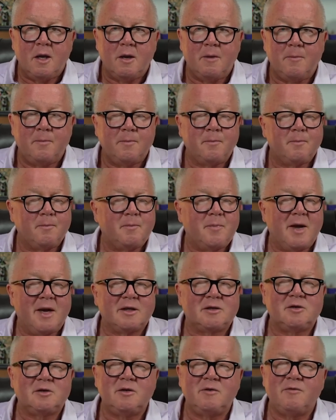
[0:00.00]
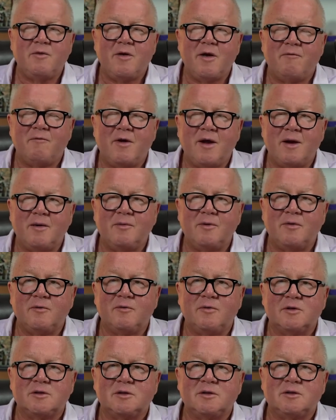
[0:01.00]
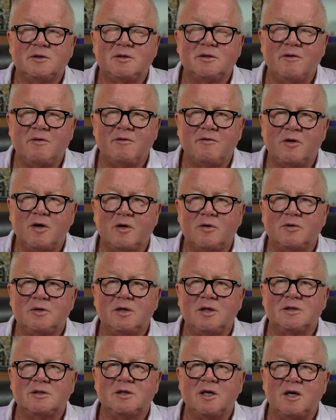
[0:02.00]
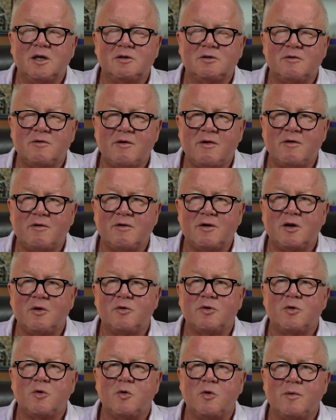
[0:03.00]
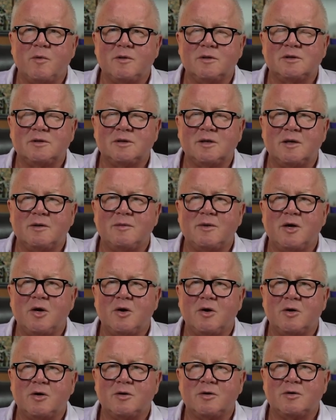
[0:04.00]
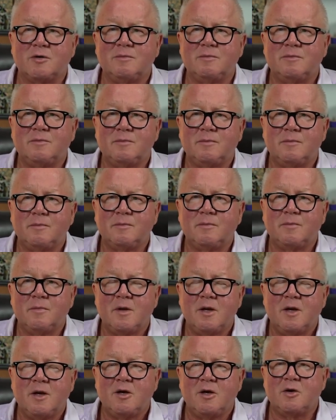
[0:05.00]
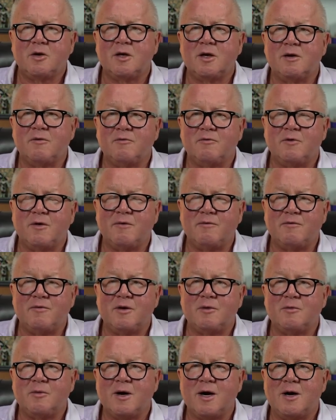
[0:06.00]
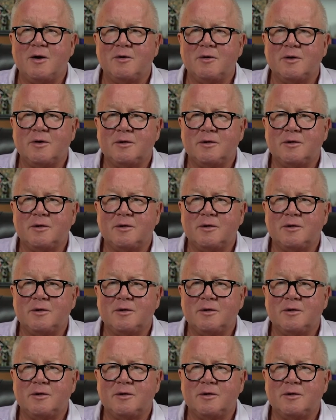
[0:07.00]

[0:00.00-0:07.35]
Back to, if you have vitamin deficiency, you have low testosterone, you haven't dealt with your hormones, it's going to be harder. Mm-hmm. You're going to get fluffy and round.